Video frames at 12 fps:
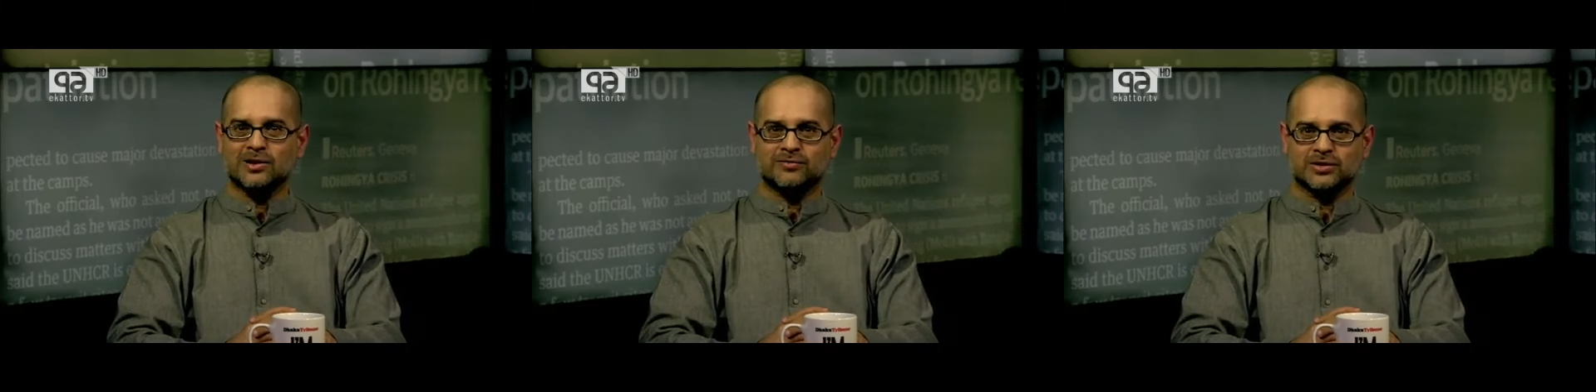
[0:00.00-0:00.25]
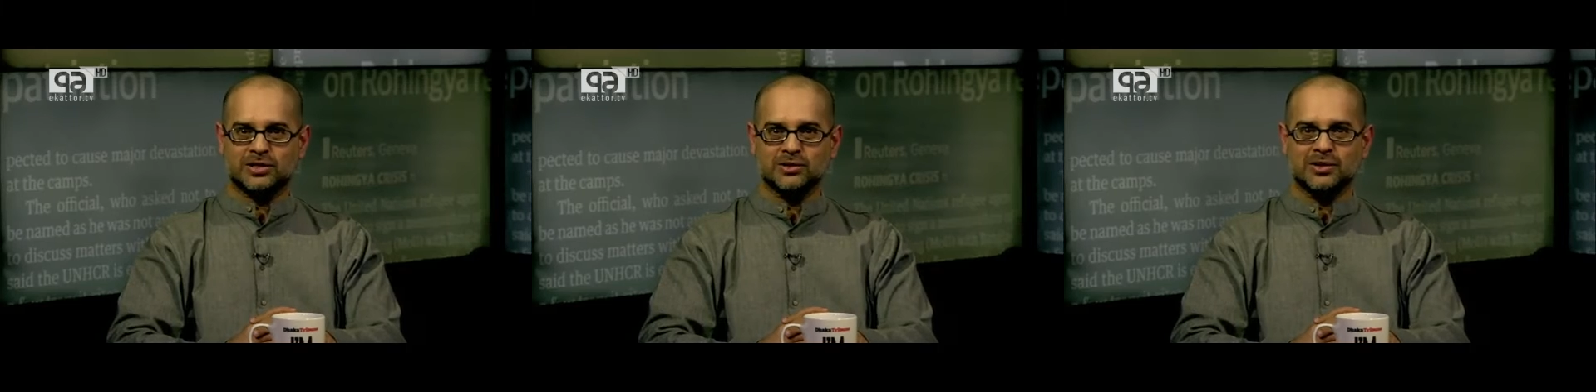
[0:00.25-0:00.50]
you
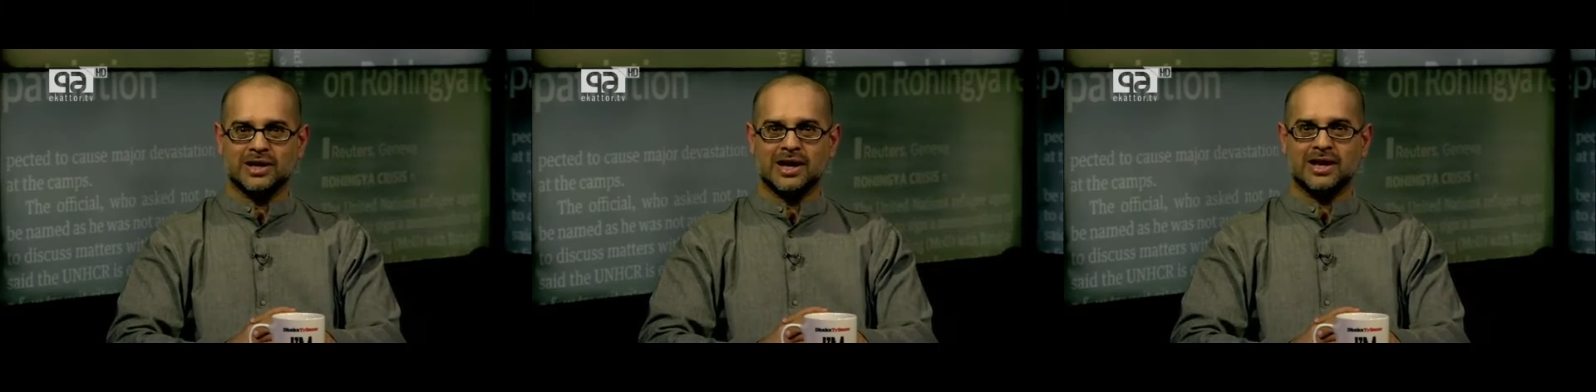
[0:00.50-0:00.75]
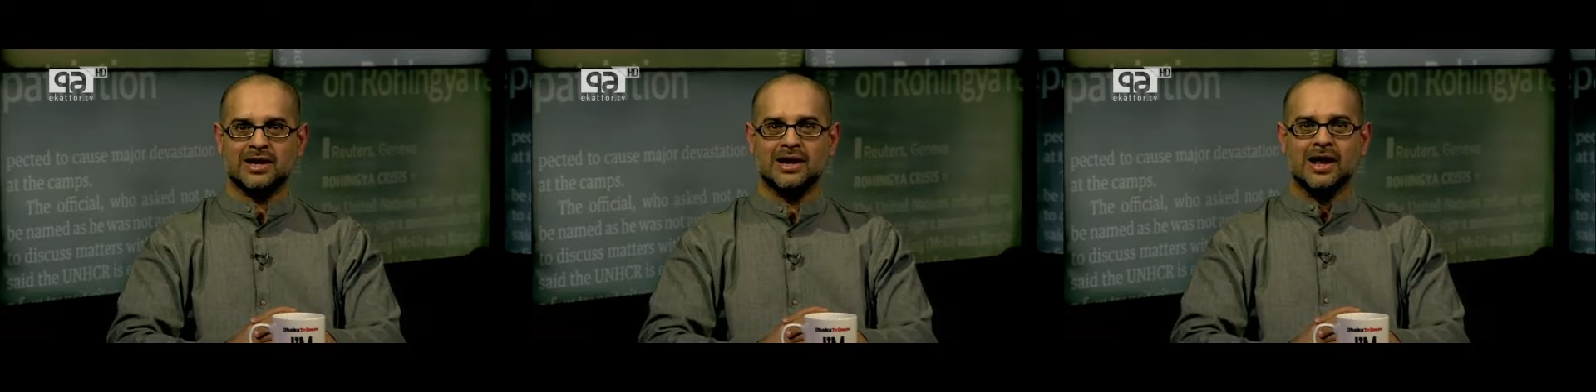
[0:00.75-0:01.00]
for tuning
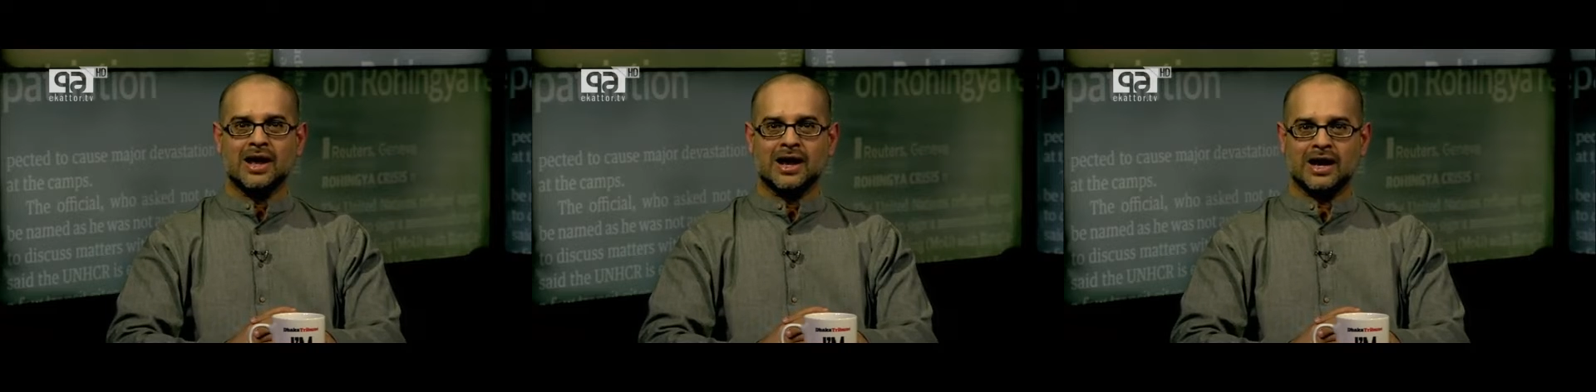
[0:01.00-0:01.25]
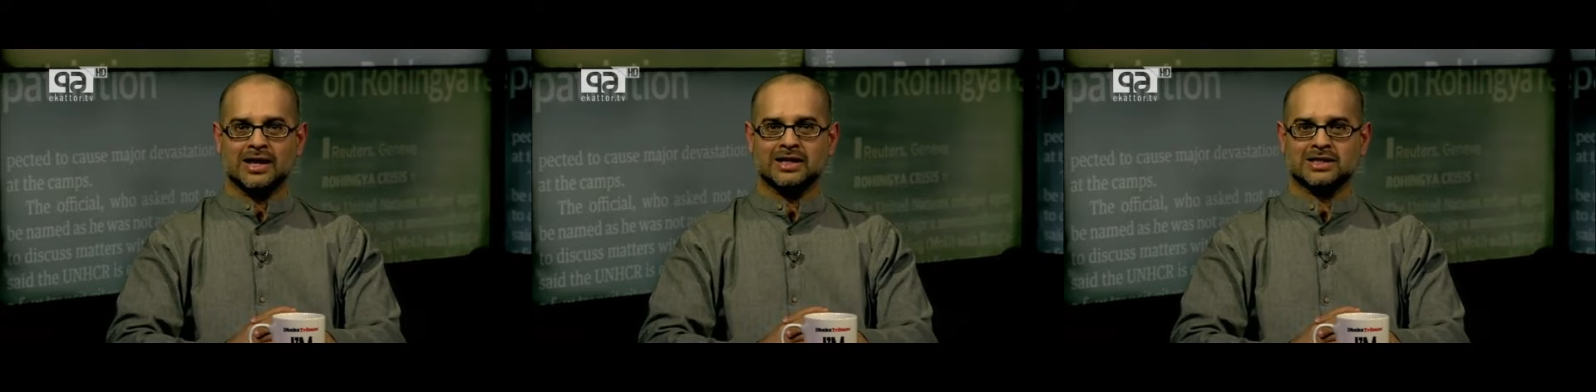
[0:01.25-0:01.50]
in.
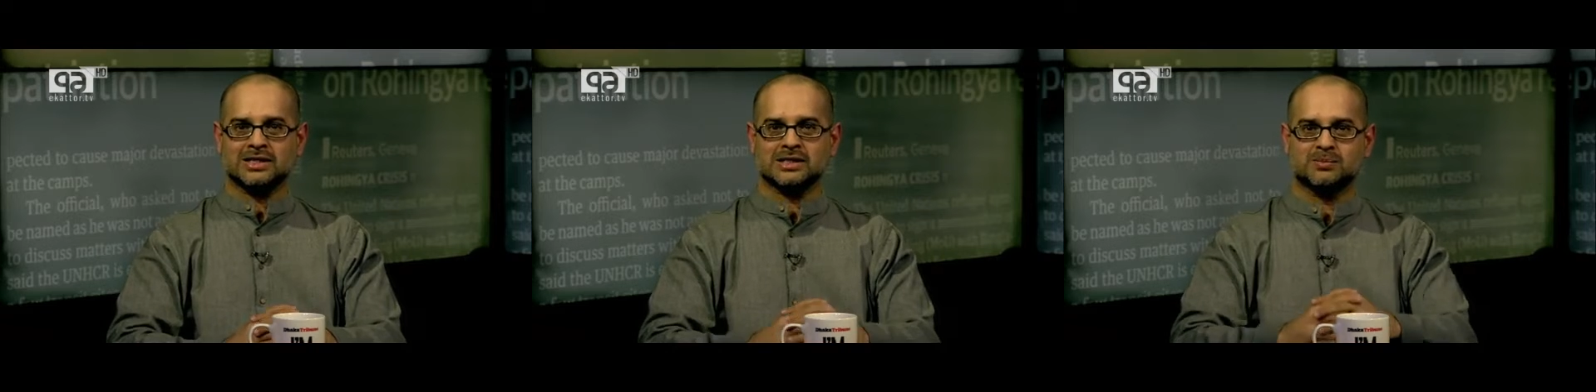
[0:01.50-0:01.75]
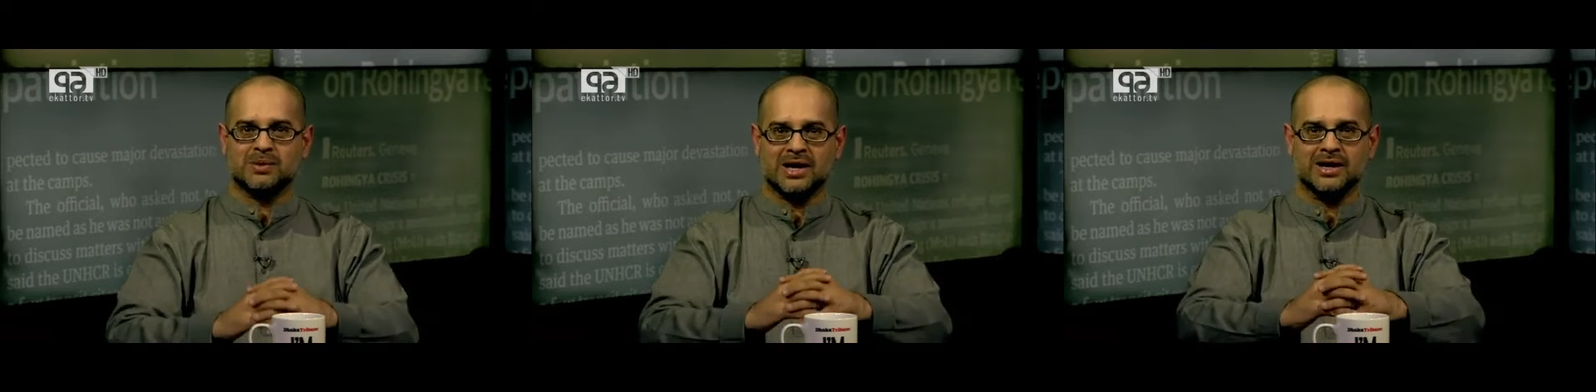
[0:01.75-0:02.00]
This
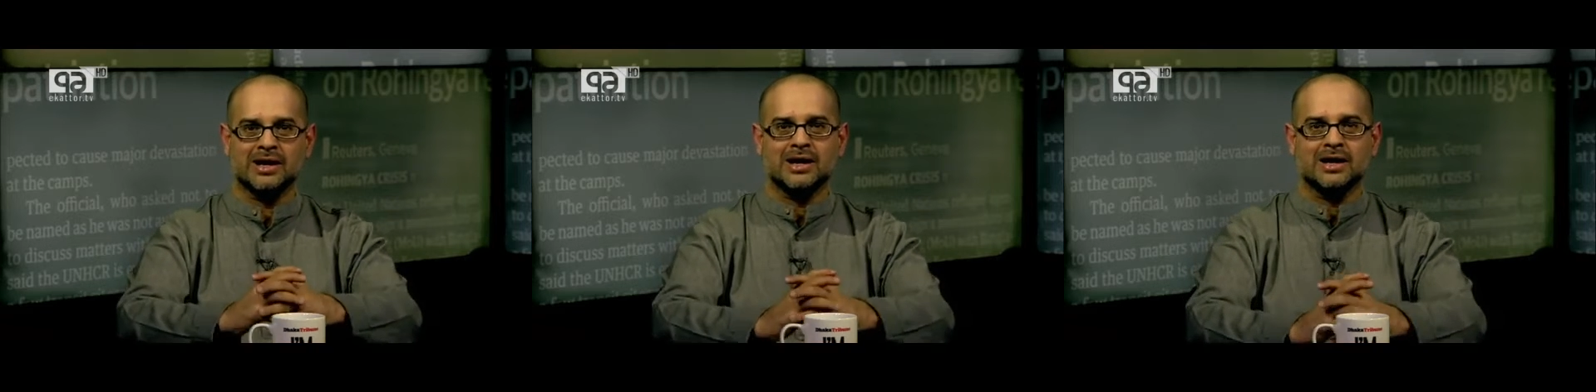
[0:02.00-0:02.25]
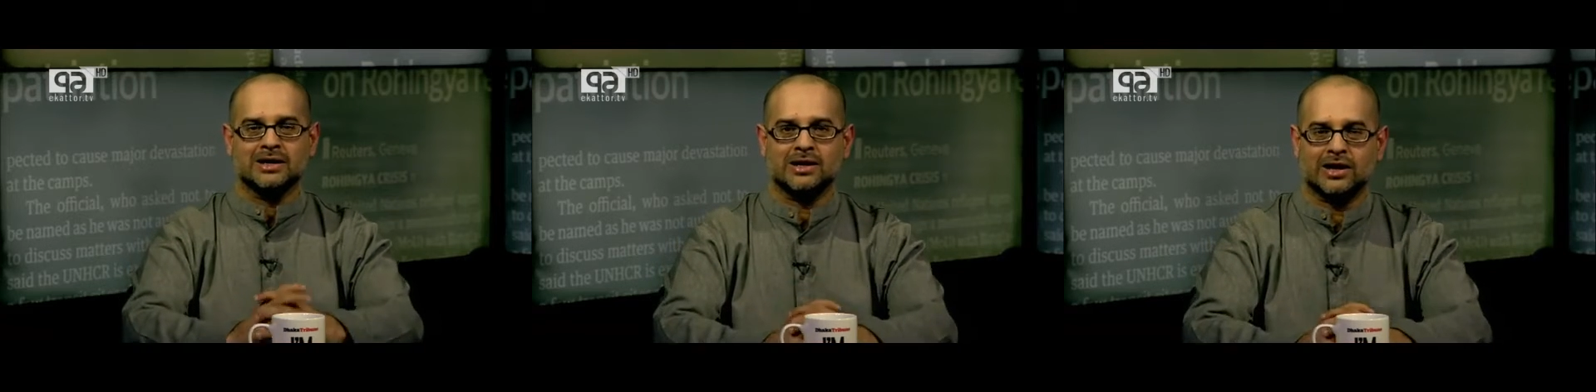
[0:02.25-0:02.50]
has been
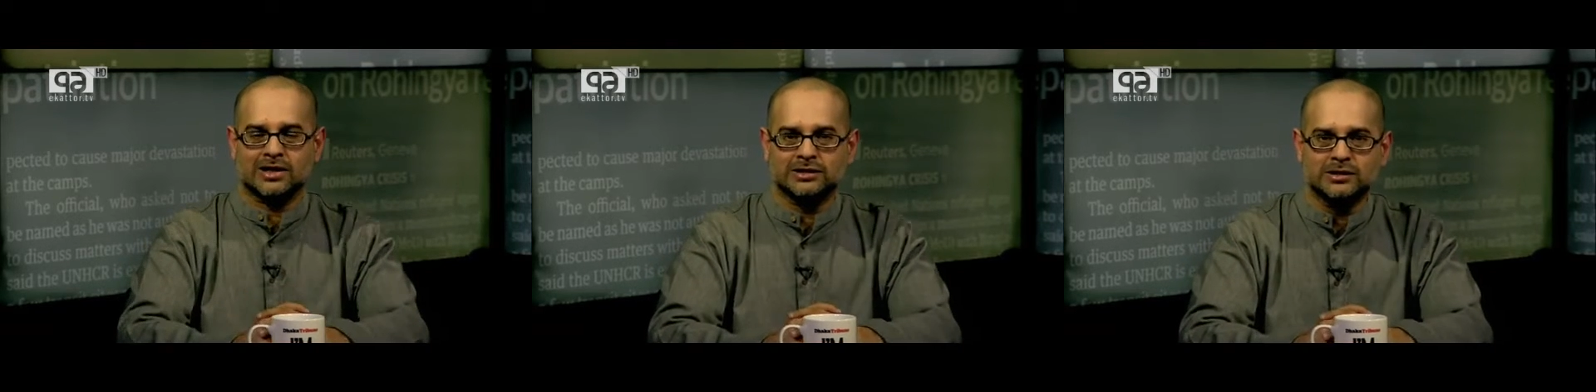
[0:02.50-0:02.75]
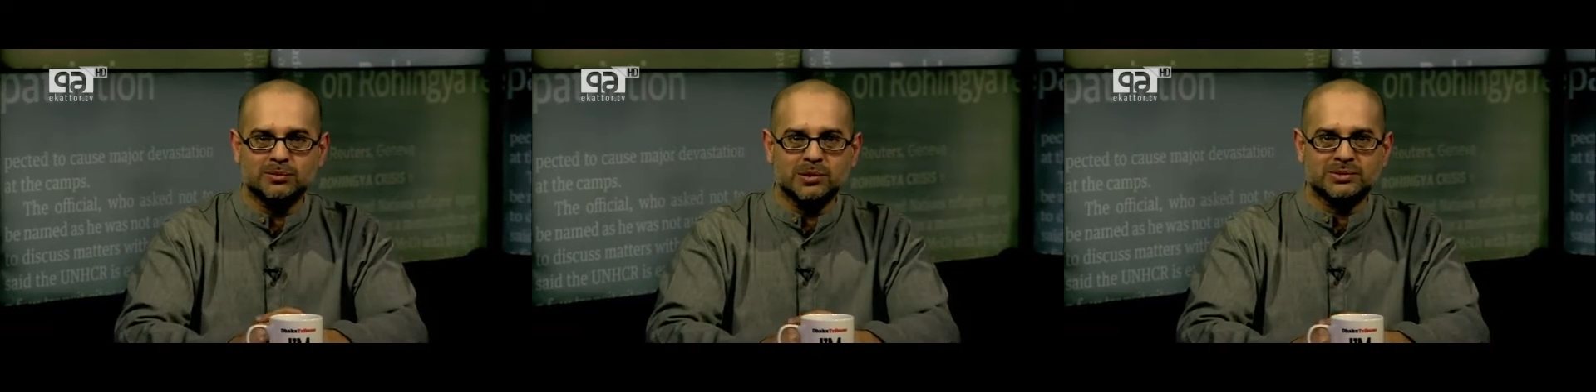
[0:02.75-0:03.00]
Dhaka
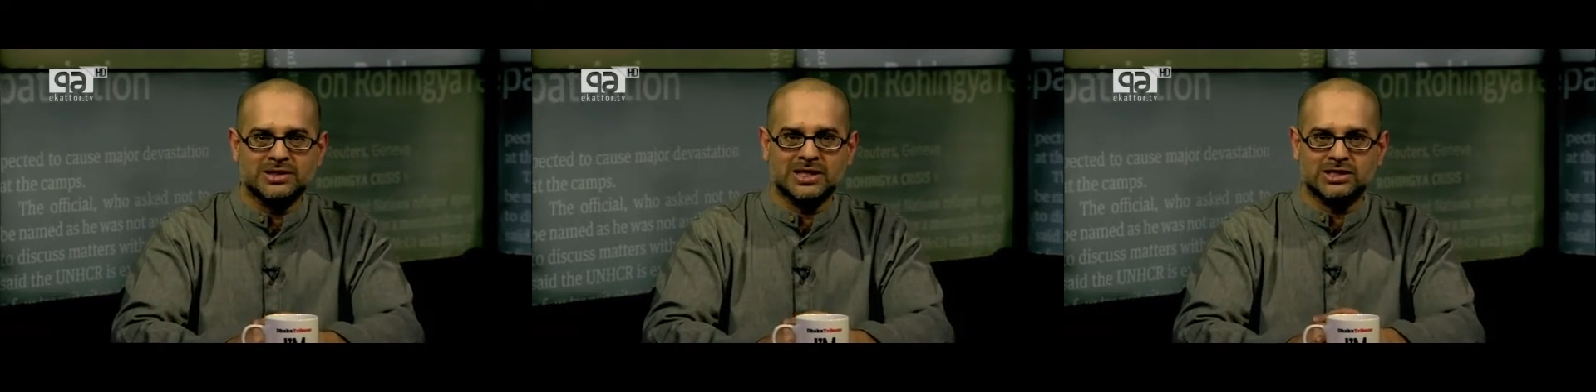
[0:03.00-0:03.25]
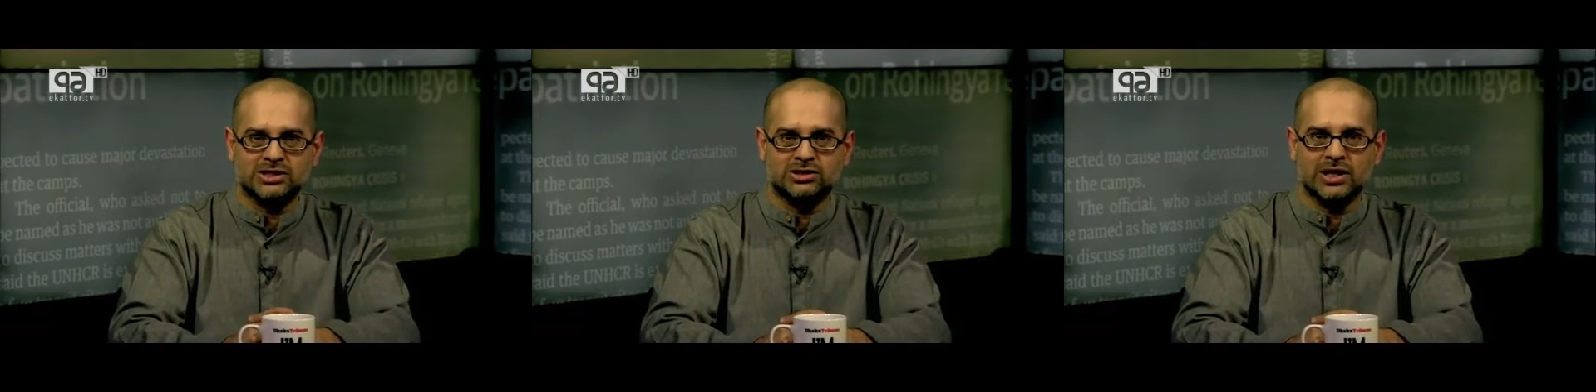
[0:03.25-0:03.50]
Tribune
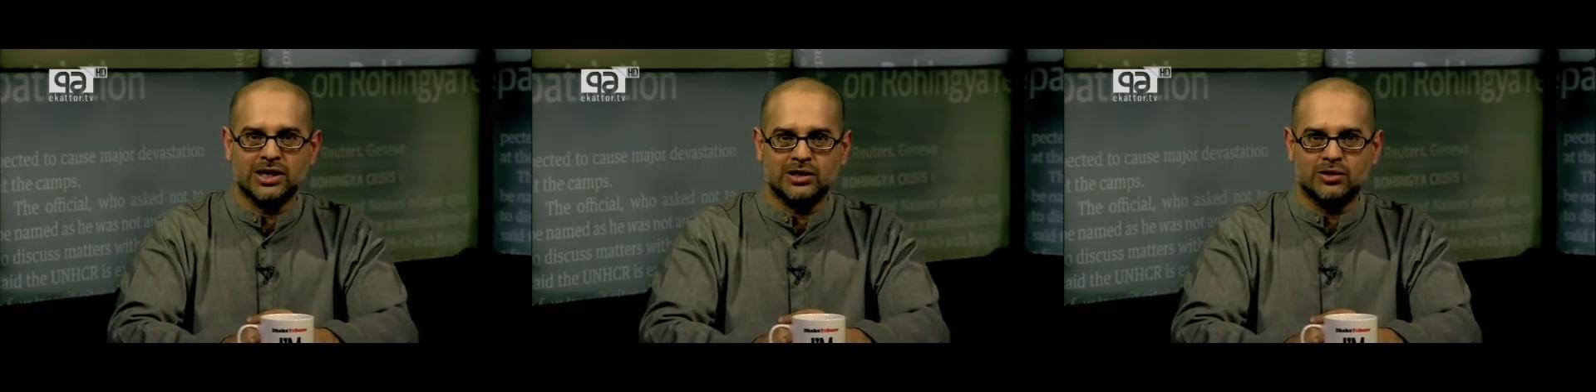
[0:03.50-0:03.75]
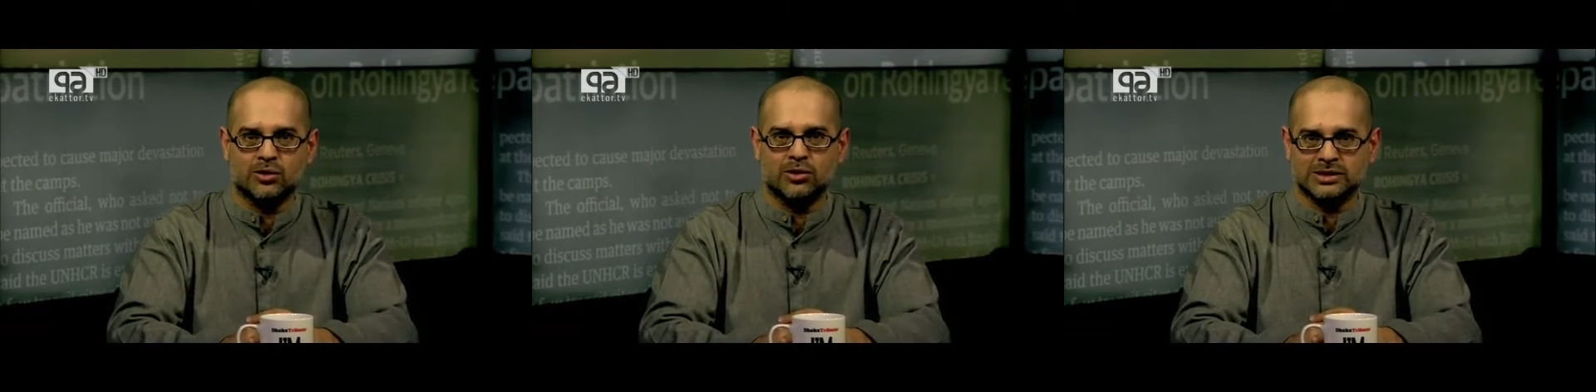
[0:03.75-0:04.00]
Presents
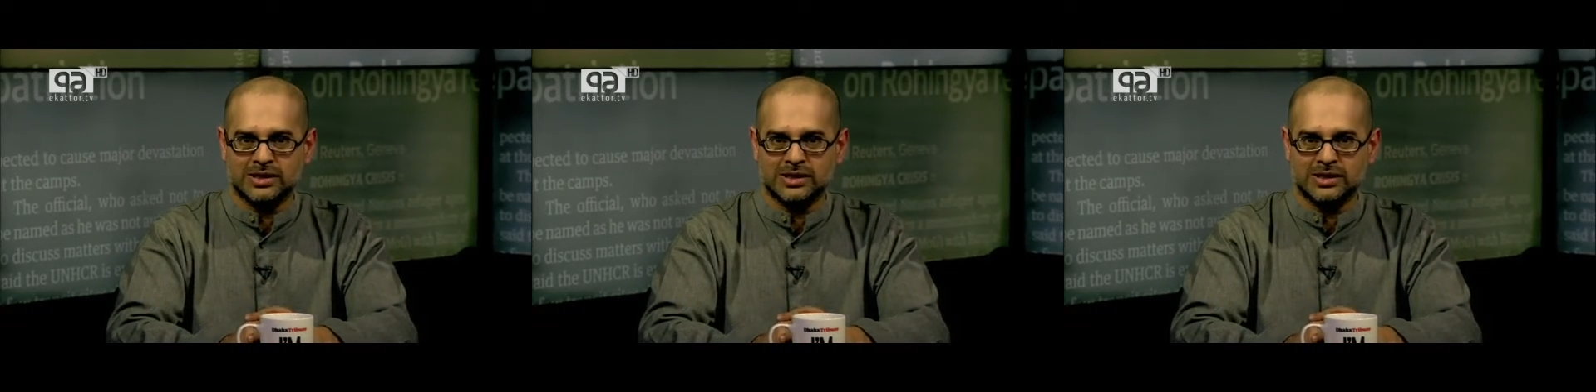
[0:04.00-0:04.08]
Straight Talk.